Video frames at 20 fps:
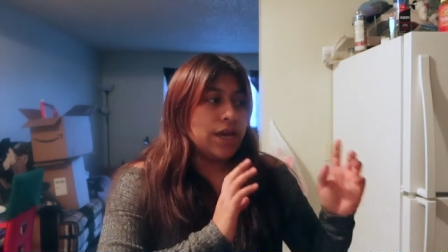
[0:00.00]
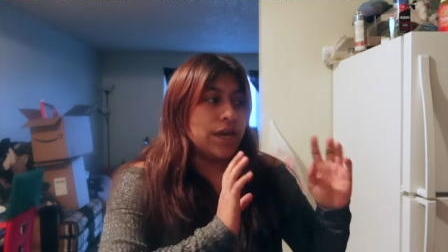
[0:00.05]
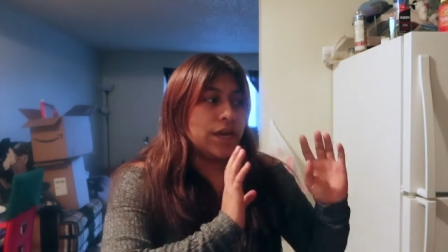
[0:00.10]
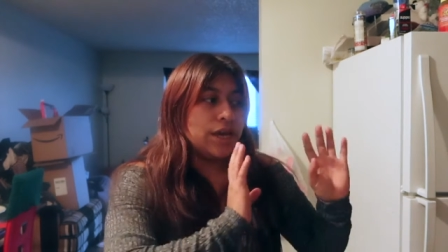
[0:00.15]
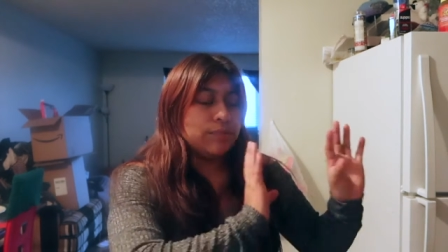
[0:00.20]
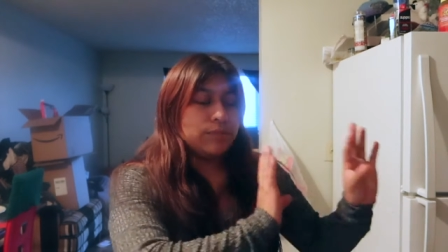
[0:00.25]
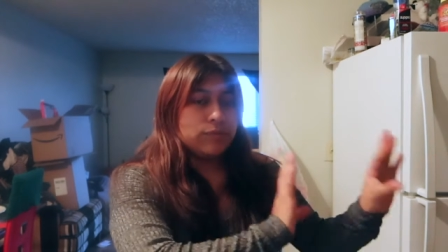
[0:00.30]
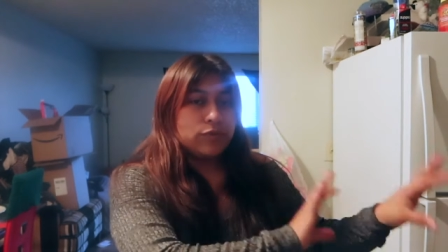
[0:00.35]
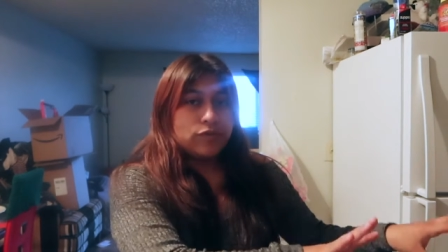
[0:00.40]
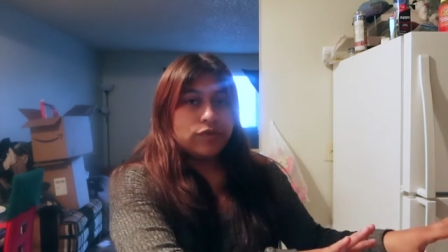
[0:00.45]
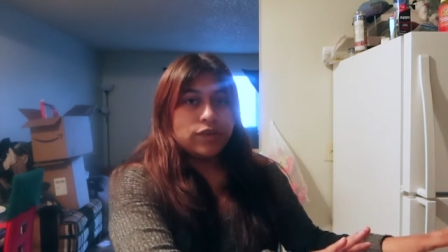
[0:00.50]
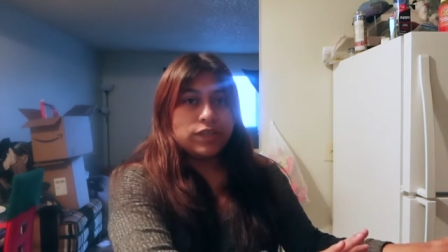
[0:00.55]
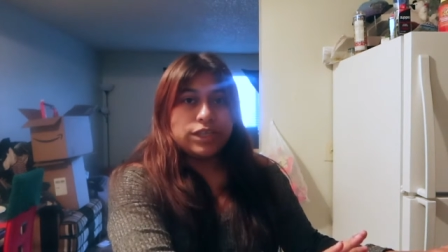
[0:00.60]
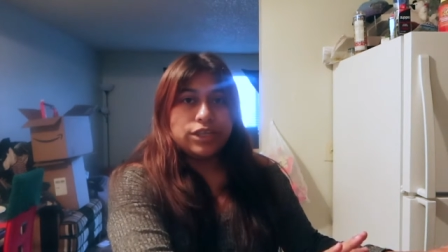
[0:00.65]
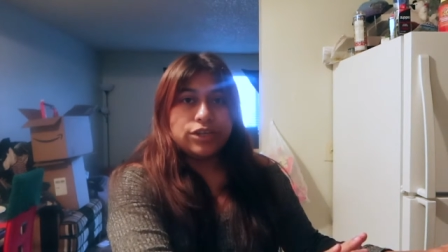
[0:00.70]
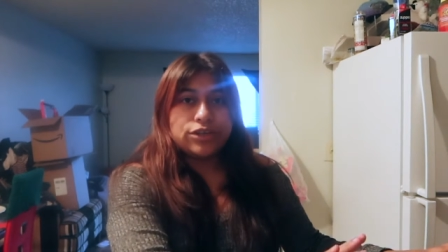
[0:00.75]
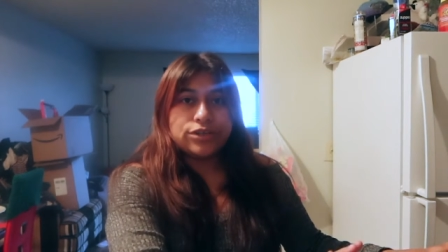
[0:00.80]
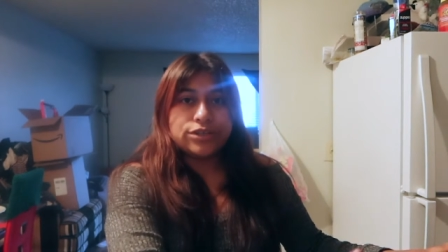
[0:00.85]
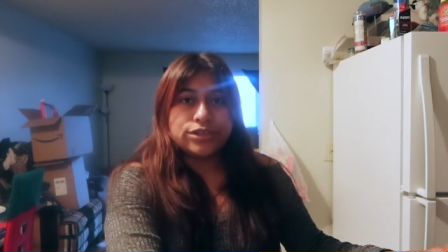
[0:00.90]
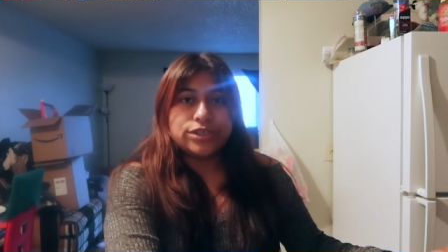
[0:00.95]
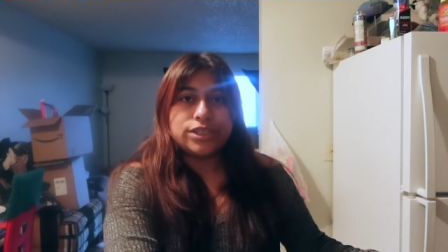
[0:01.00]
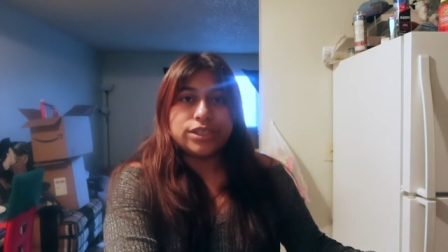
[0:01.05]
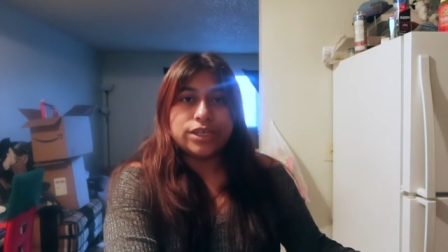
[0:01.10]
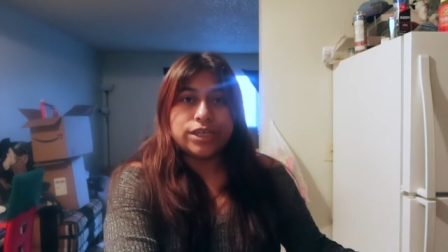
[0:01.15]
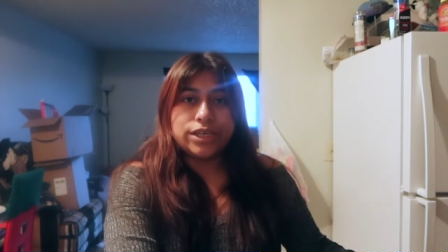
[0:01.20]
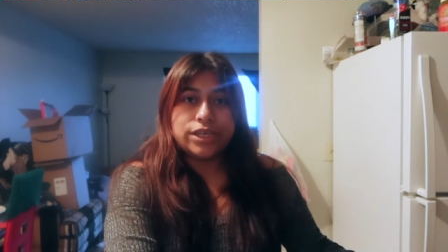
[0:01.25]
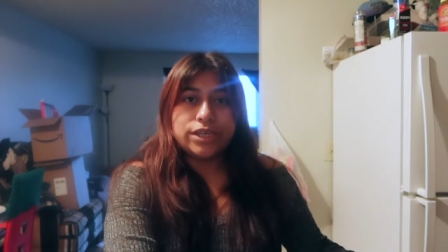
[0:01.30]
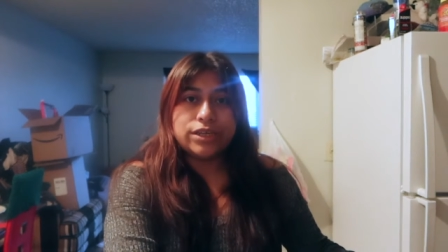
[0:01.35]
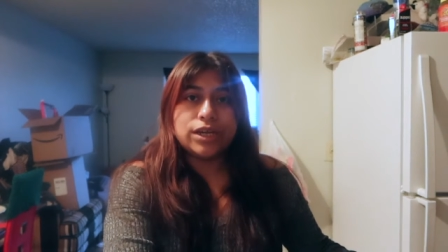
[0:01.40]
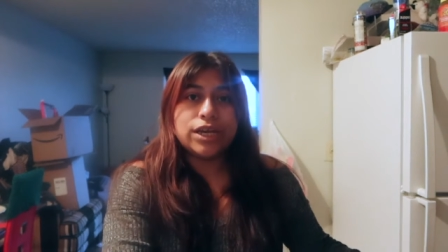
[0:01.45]
near your
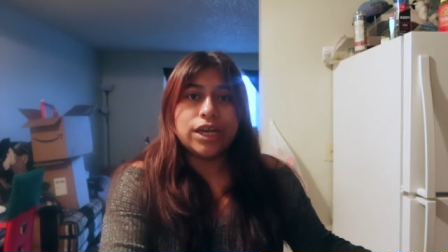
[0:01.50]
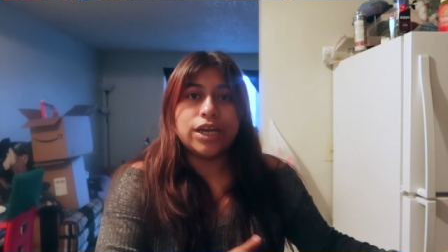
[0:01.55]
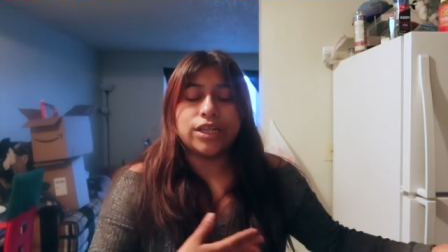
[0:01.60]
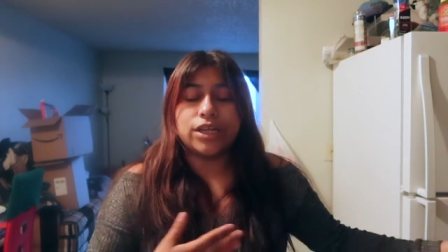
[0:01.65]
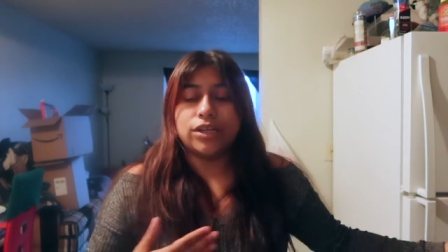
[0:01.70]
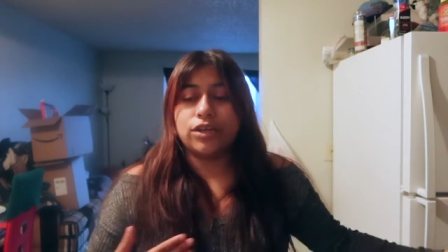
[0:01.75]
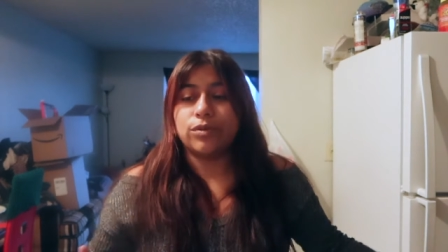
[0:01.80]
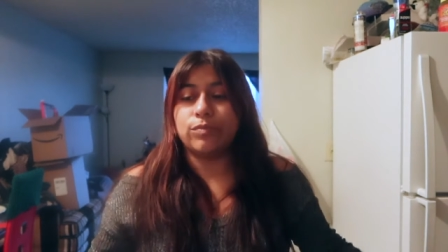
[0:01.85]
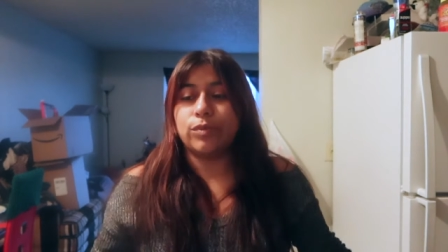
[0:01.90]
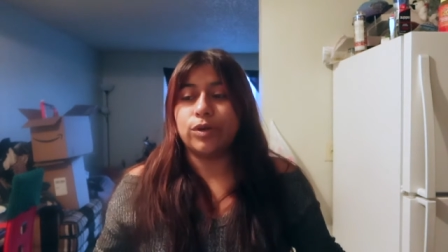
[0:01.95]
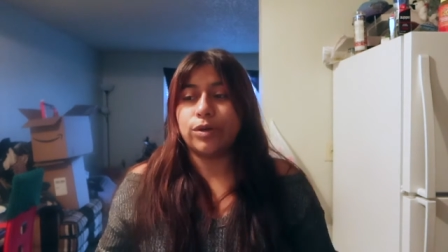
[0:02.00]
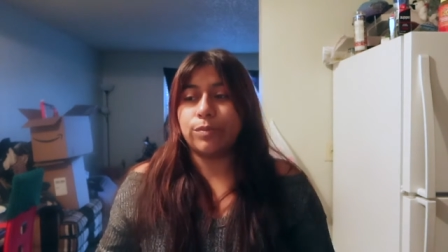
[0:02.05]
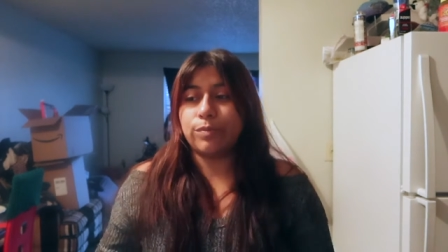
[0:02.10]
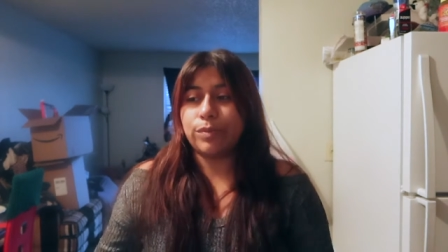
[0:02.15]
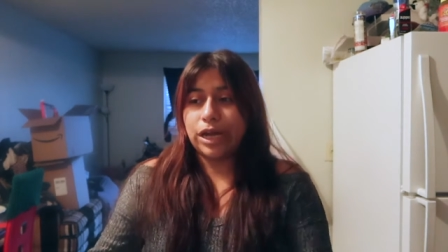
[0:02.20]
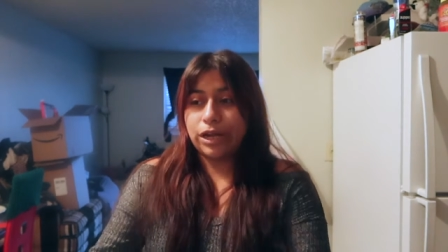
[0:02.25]
sink, and then you can put it